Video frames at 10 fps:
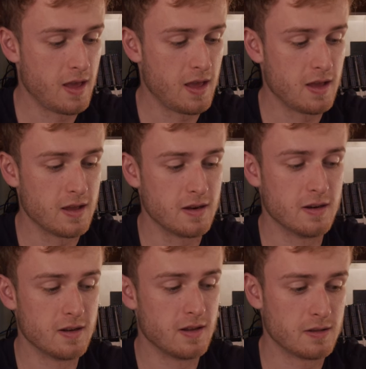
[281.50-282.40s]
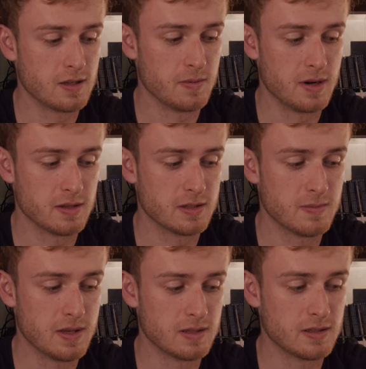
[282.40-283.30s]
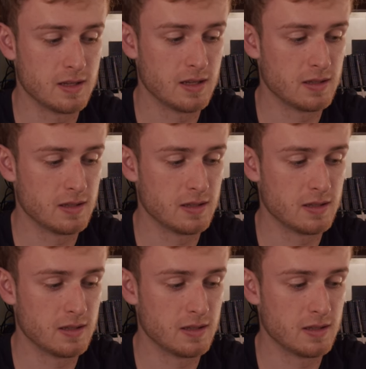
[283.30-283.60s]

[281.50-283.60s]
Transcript: and someone else speaks.